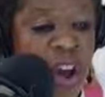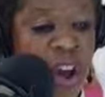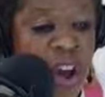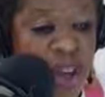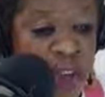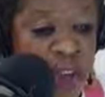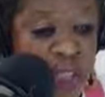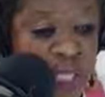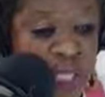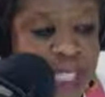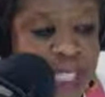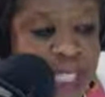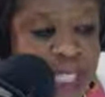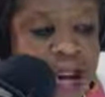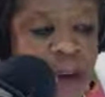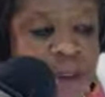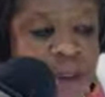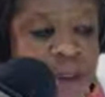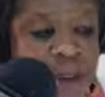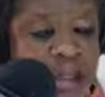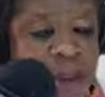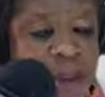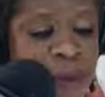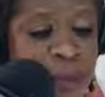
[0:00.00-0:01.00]
of
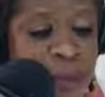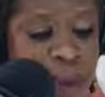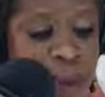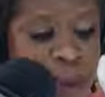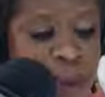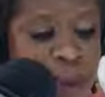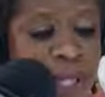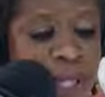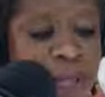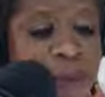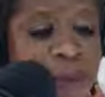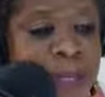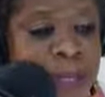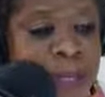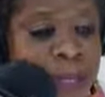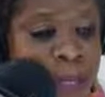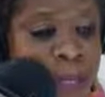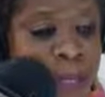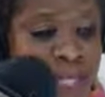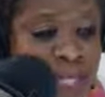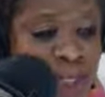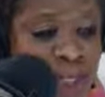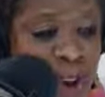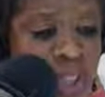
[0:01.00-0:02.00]
yourself and welcome the
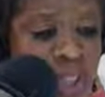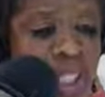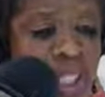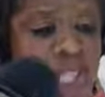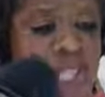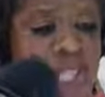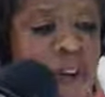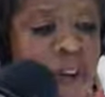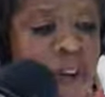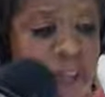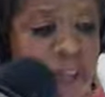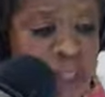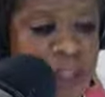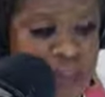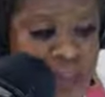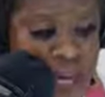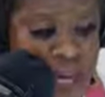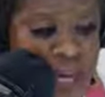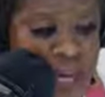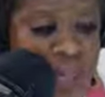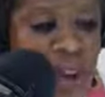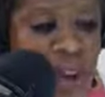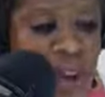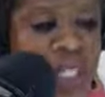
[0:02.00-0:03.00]
beyond of the
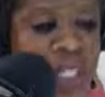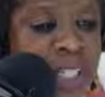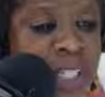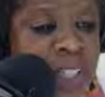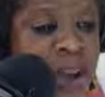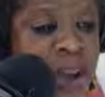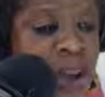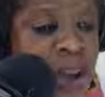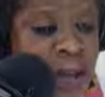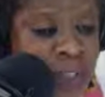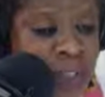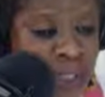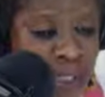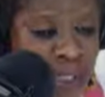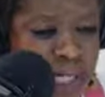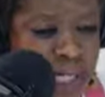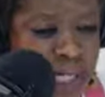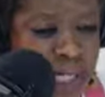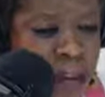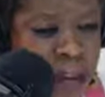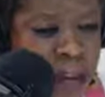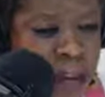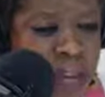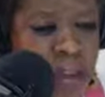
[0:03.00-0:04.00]
beyond of
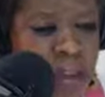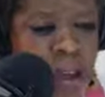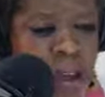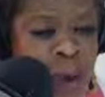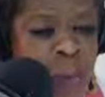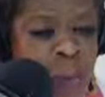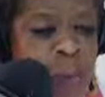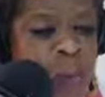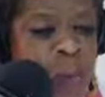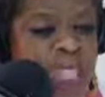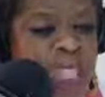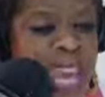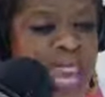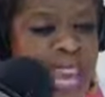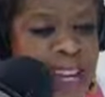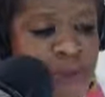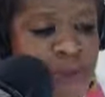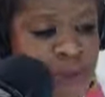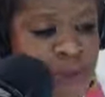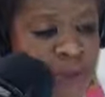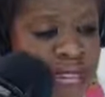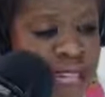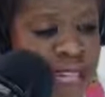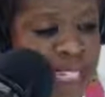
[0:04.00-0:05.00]
yourself, will take
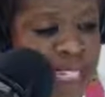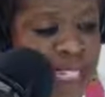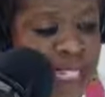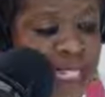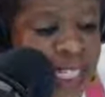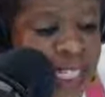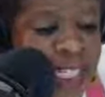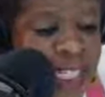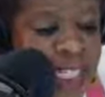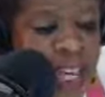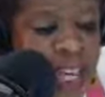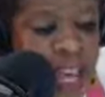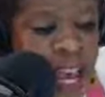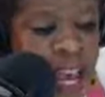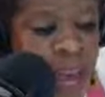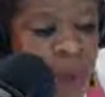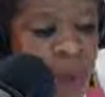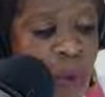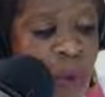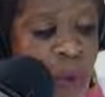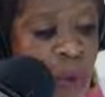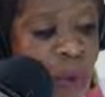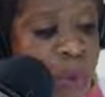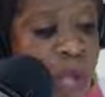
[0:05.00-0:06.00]
risks,
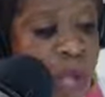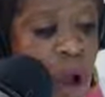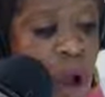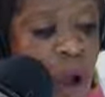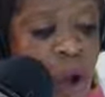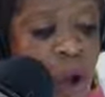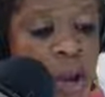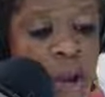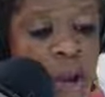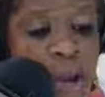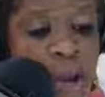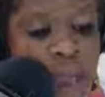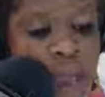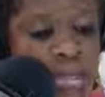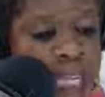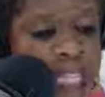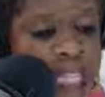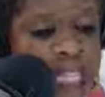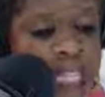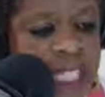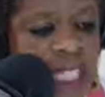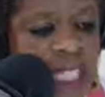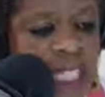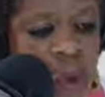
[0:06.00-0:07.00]
will go
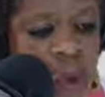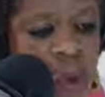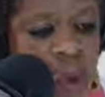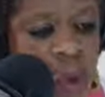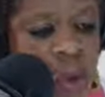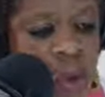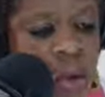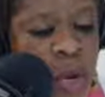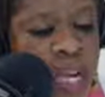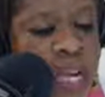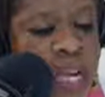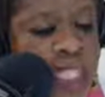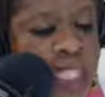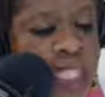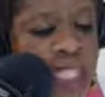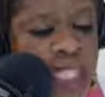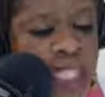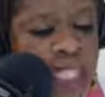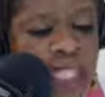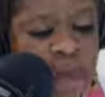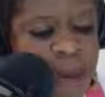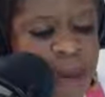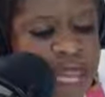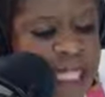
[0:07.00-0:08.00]
places, go into
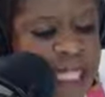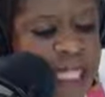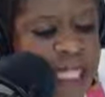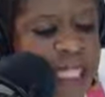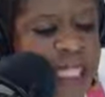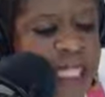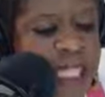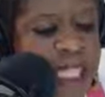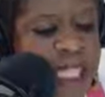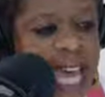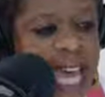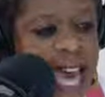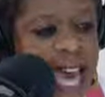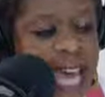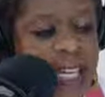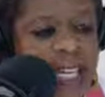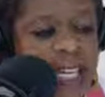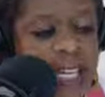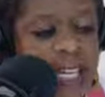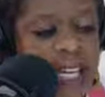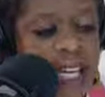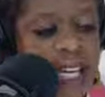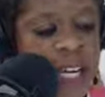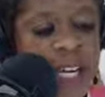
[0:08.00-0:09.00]
spaces that
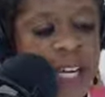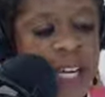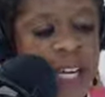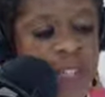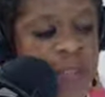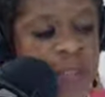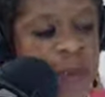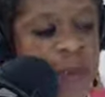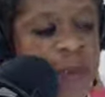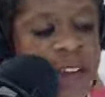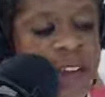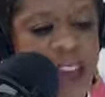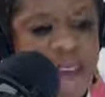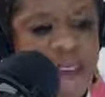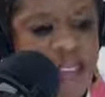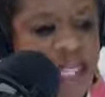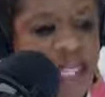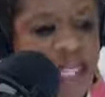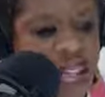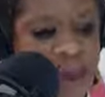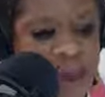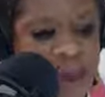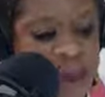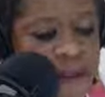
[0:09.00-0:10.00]
you've never
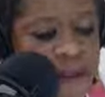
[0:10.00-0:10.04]
done